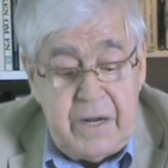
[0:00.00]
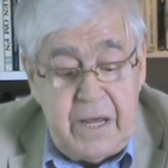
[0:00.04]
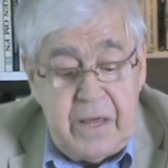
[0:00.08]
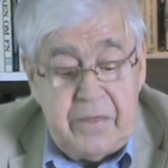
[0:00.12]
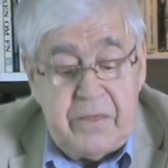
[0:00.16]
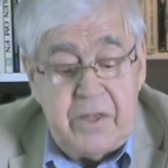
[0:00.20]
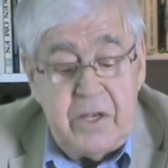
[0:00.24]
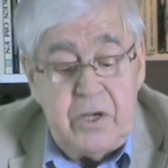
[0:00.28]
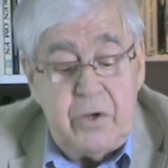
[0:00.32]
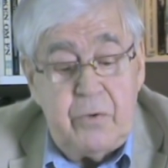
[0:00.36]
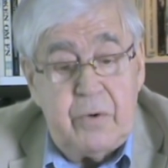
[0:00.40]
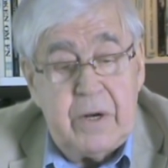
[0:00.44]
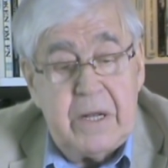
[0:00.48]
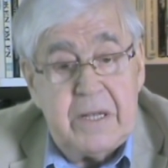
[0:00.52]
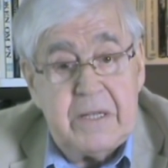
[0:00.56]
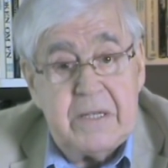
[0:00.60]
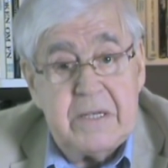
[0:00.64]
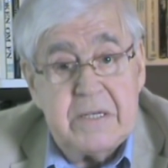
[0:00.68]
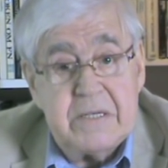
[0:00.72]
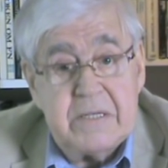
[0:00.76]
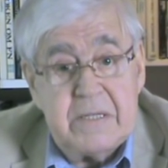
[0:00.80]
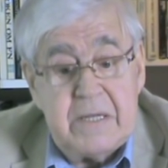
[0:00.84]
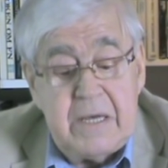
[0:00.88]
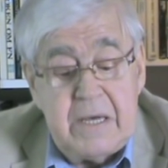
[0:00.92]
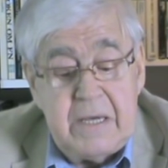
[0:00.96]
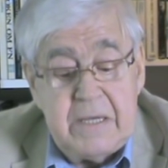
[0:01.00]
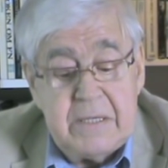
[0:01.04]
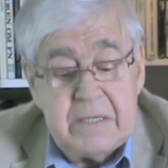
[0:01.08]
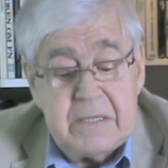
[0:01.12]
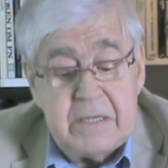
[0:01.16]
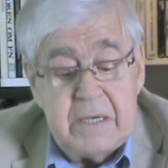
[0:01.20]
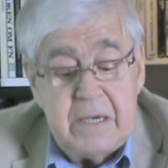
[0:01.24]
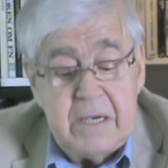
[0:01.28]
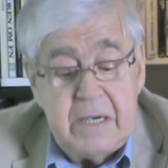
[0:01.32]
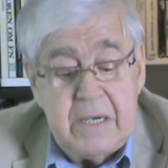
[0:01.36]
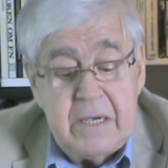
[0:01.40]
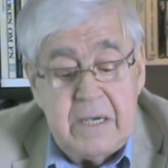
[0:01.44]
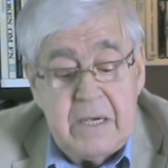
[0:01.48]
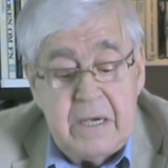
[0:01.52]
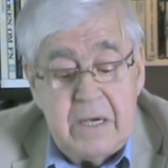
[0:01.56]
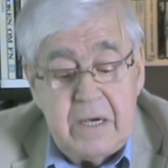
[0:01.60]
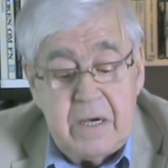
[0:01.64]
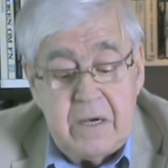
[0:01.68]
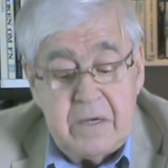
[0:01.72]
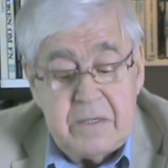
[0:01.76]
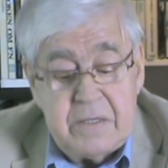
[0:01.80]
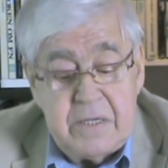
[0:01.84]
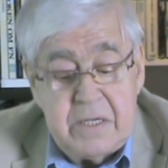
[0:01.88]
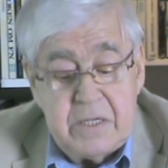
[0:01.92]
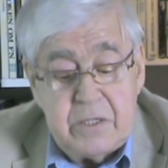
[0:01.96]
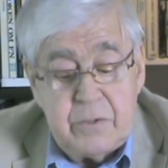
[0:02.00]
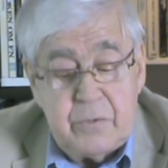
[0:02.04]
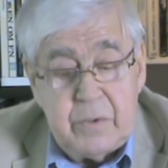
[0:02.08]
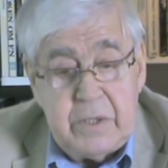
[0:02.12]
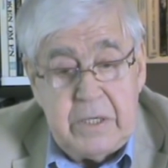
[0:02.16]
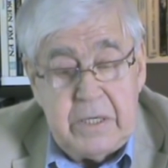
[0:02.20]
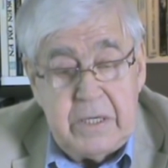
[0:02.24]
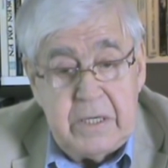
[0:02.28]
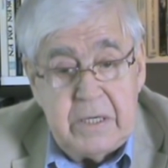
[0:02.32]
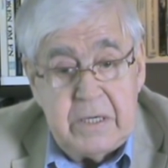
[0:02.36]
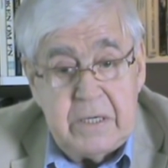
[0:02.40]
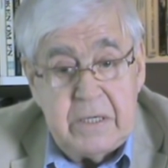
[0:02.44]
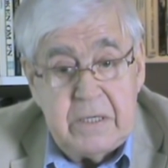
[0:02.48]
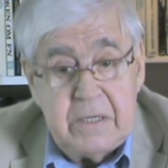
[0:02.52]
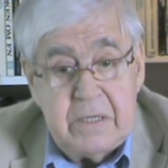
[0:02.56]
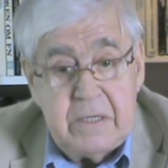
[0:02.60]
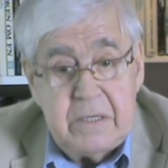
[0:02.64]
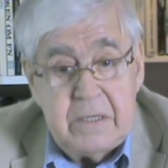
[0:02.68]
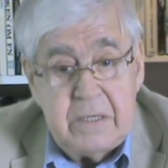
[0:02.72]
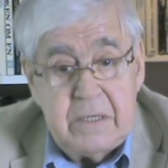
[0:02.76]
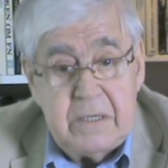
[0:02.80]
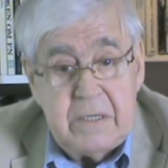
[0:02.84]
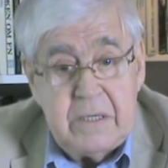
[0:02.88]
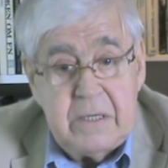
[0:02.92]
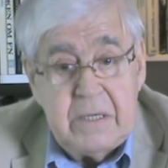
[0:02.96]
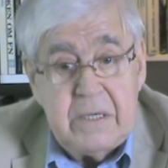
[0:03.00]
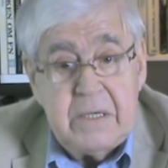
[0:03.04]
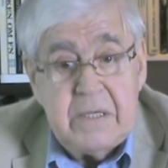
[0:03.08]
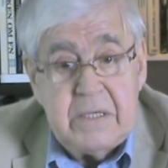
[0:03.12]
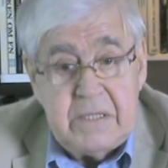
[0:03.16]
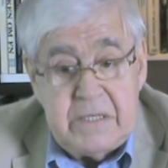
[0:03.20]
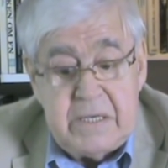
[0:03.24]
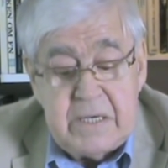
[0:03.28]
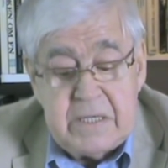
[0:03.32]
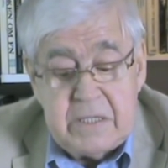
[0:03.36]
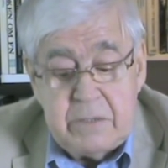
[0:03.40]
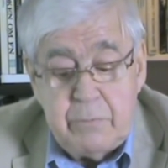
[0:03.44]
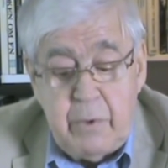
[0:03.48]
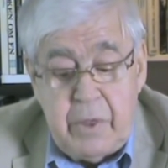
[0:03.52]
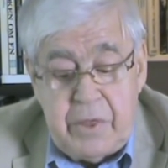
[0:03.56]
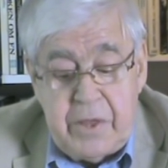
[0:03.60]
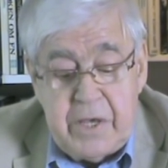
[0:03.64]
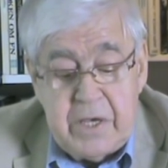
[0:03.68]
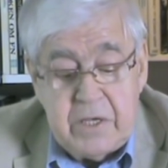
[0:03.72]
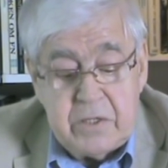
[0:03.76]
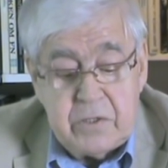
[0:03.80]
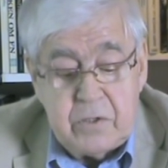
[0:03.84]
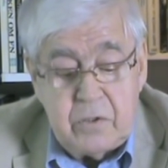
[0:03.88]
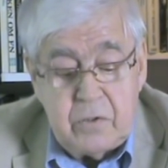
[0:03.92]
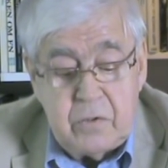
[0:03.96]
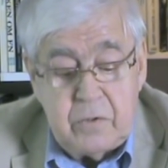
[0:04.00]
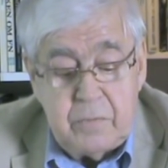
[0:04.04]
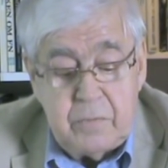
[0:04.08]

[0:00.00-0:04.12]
deaths in the United States as in Sweden? Yes, we think so.